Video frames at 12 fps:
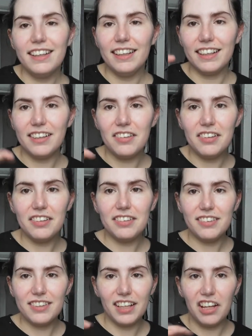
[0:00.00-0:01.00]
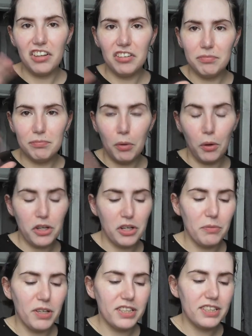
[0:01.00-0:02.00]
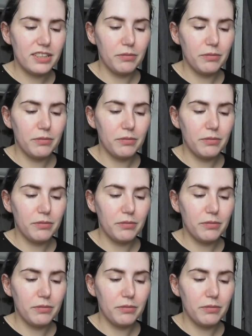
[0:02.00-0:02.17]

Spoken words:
like little single portion ones.